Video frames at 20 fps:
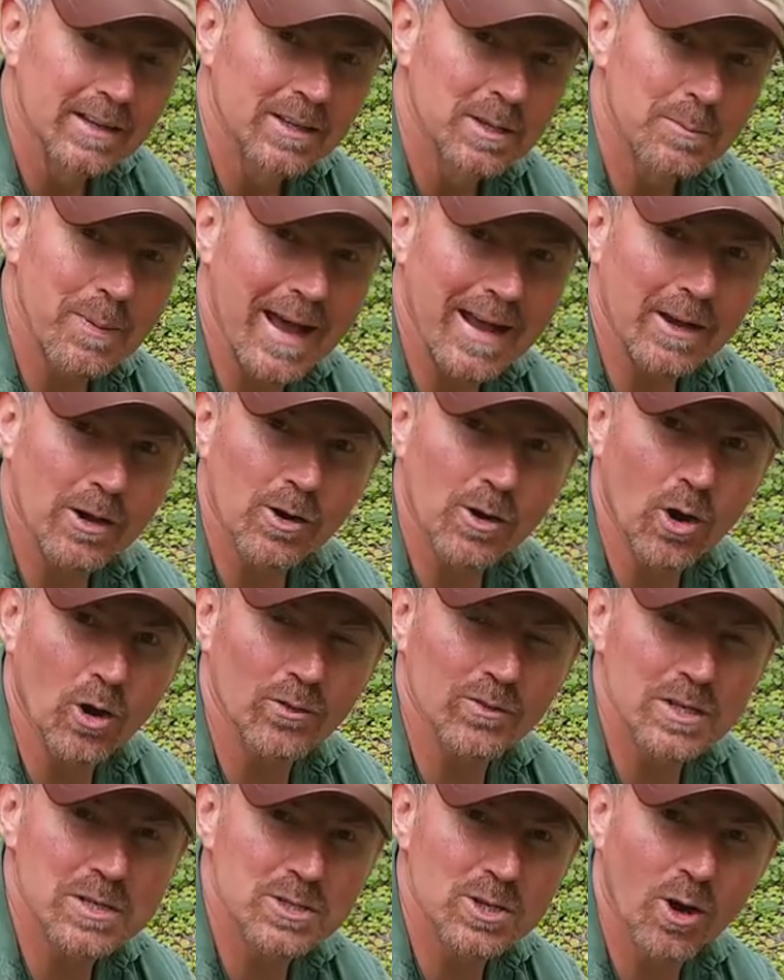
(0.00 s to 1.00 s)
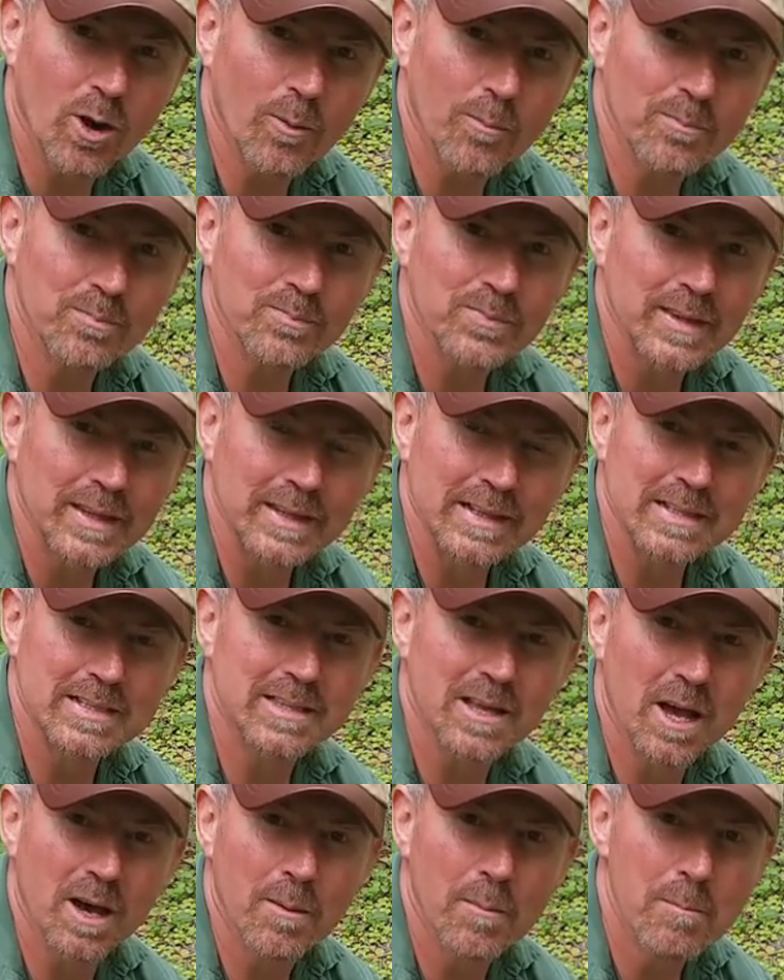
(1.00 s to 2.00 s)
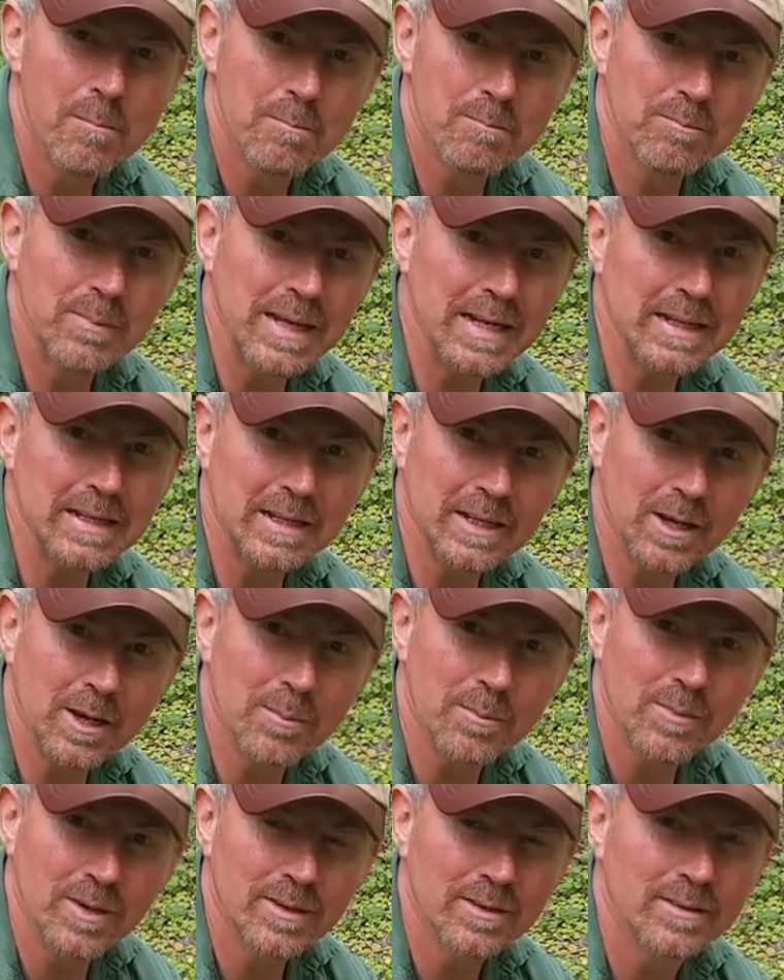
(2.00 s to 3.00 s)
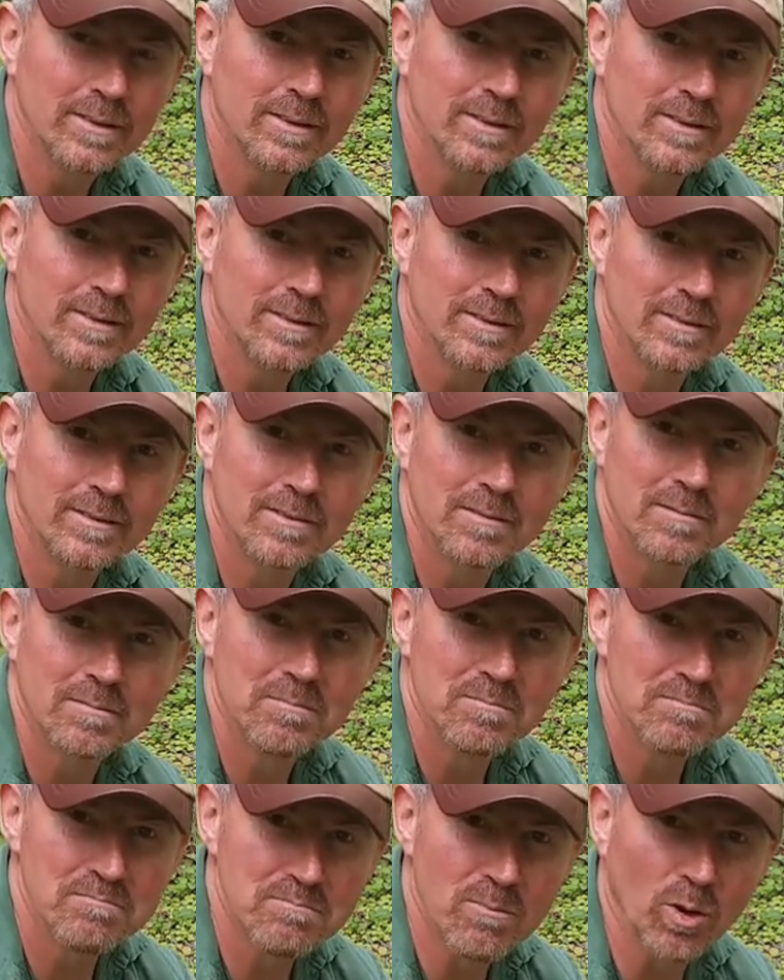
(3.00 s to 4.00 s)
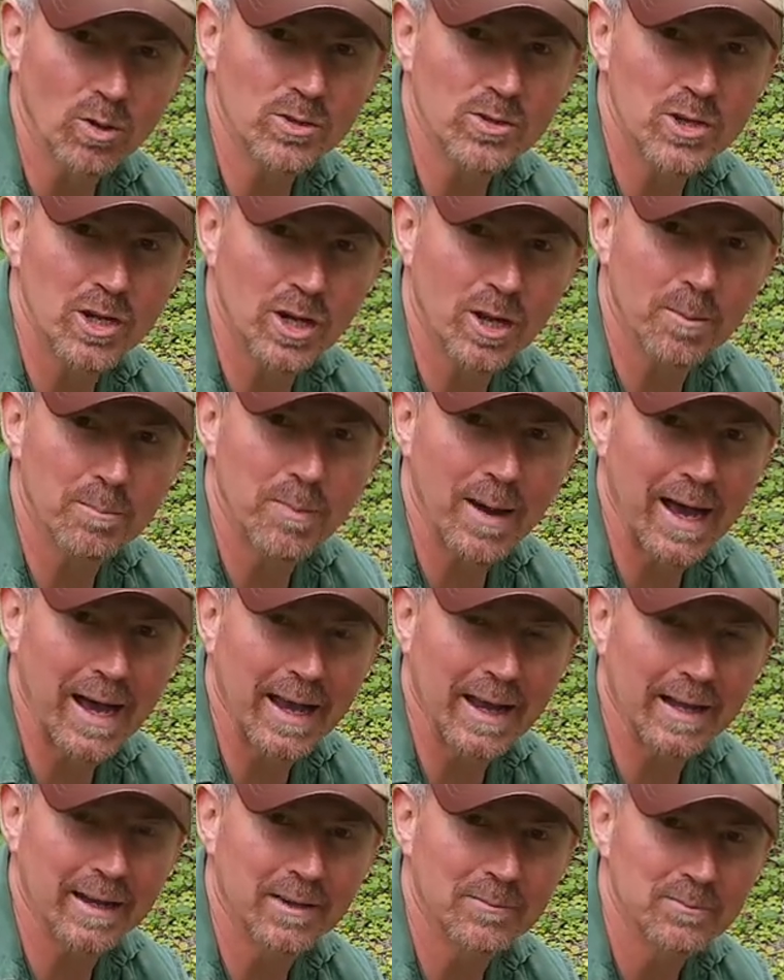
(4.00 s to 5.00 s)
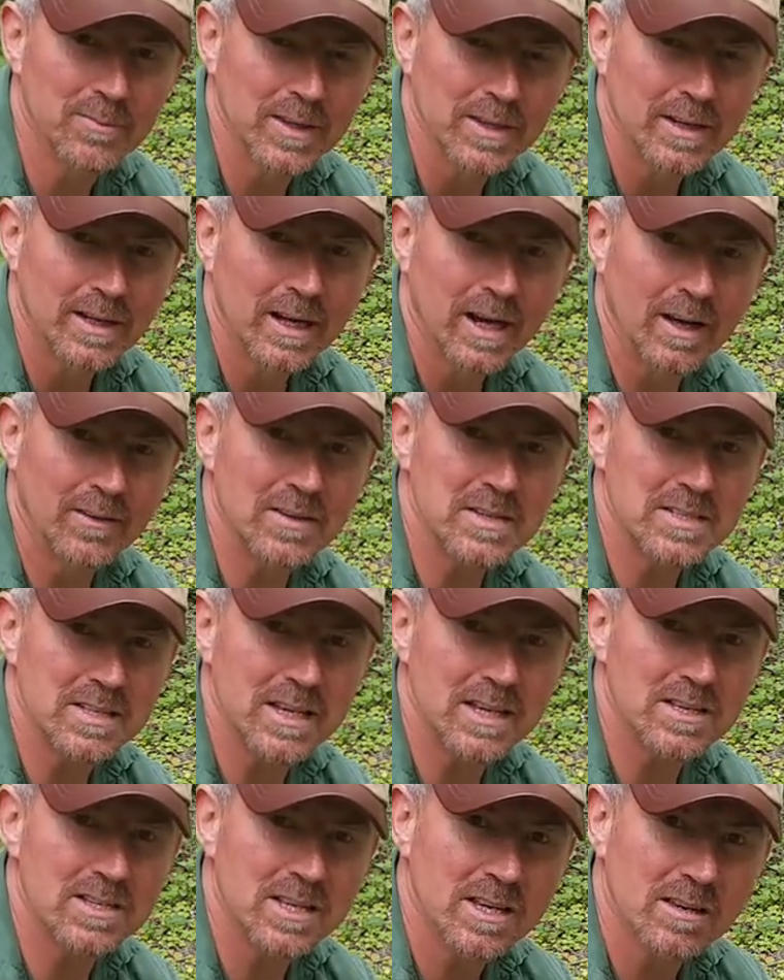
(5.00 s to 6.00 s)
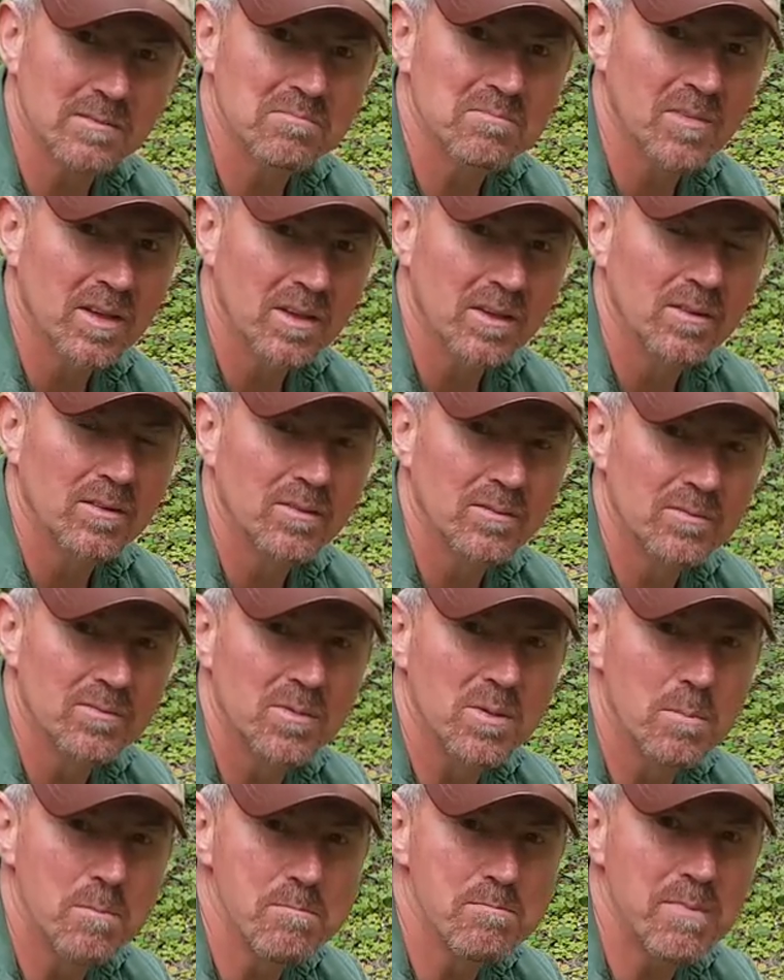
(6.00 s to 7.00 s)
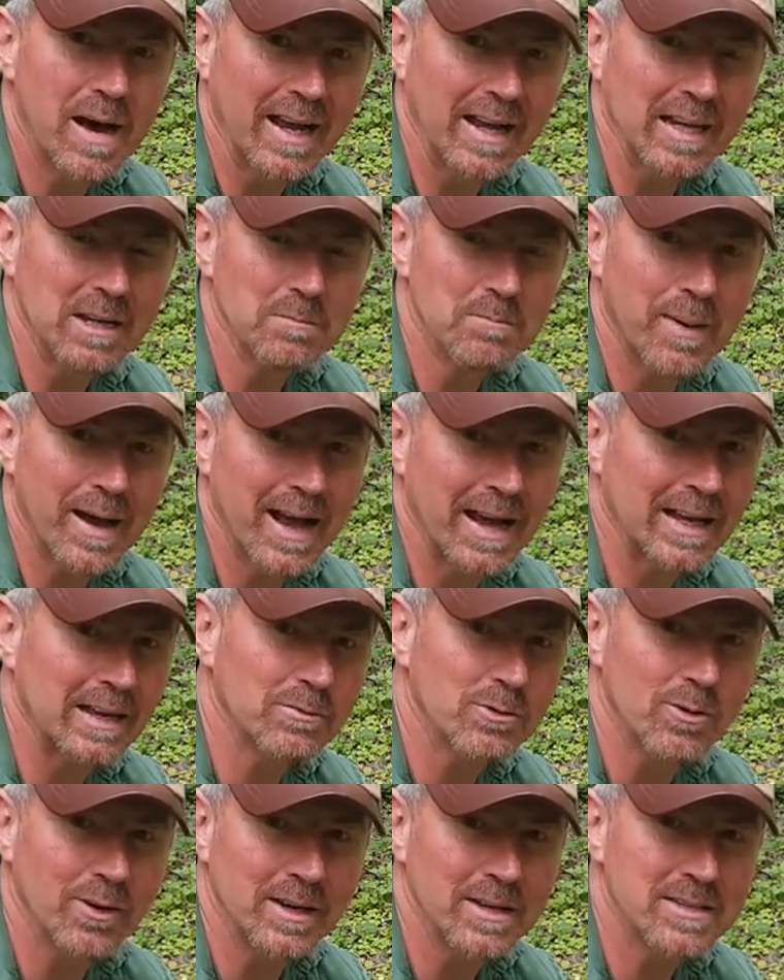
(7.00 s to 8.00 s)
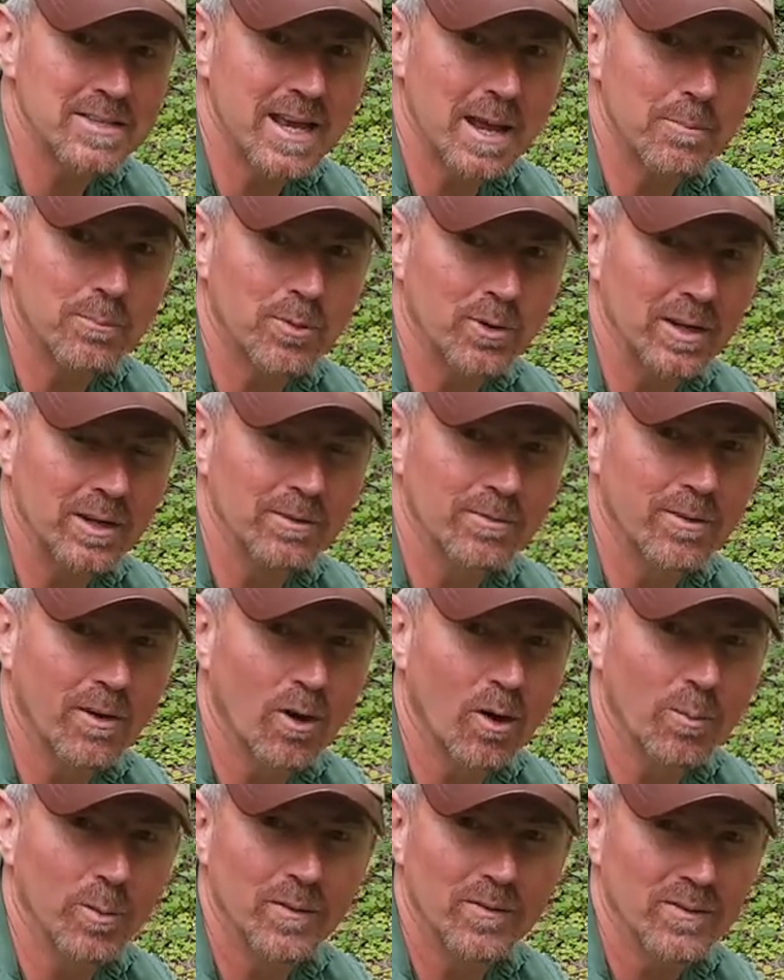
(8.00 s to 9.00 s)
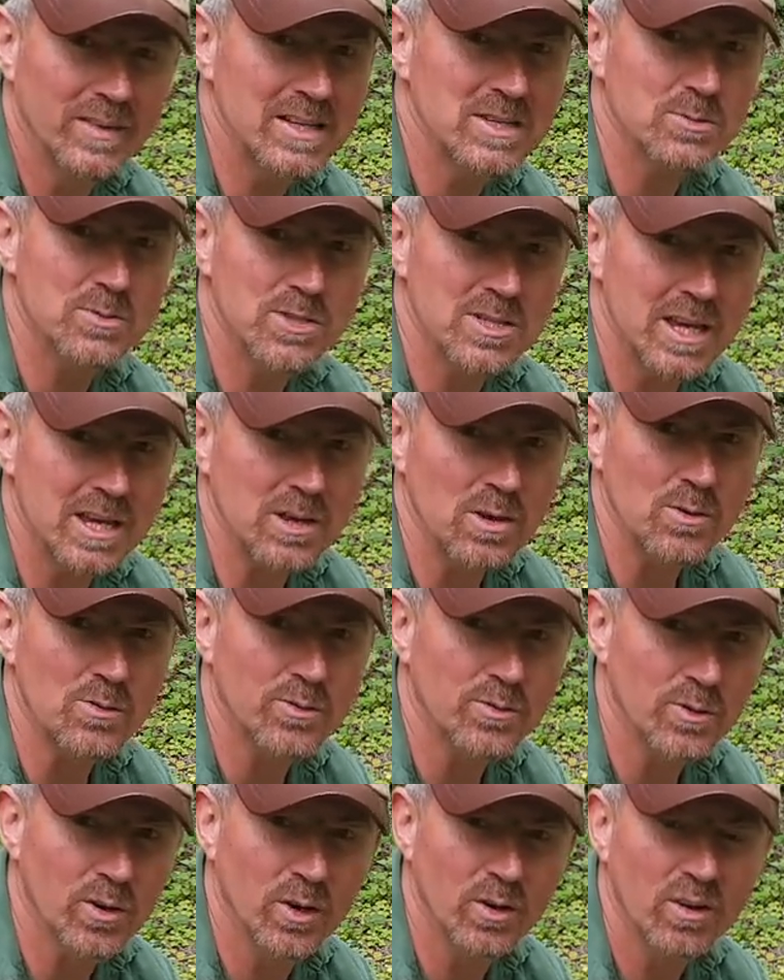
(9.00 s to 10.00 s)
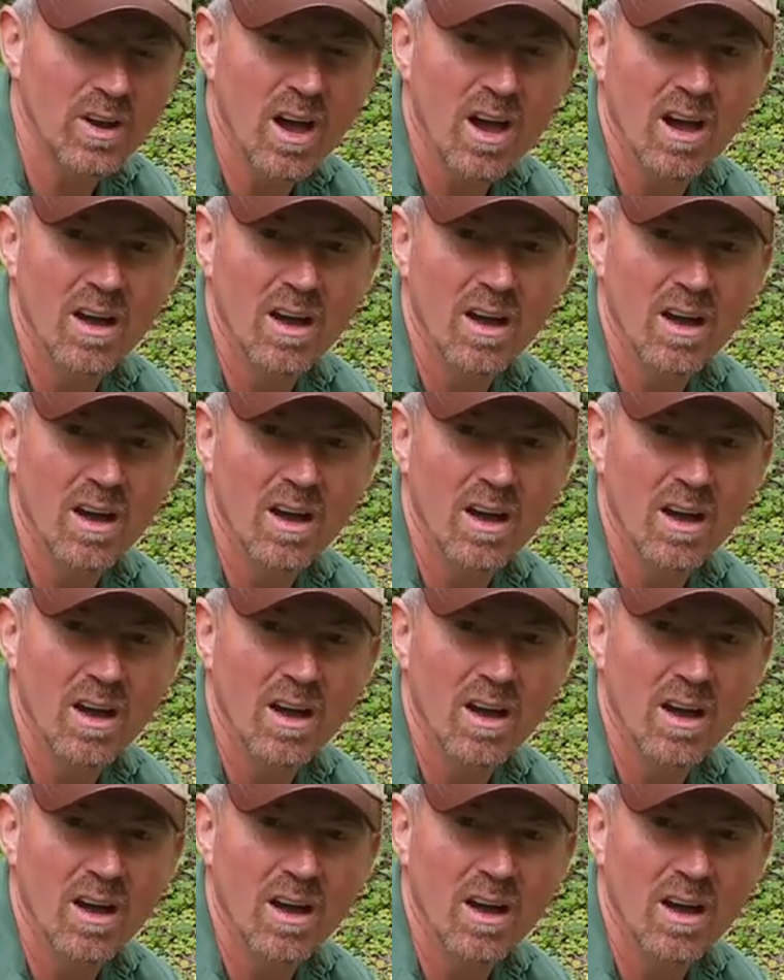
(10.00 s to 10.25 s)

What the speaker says: The bag I've got on the top is the medium modular bag, and this is the main bag. If you're in a temperate environment, this will see you through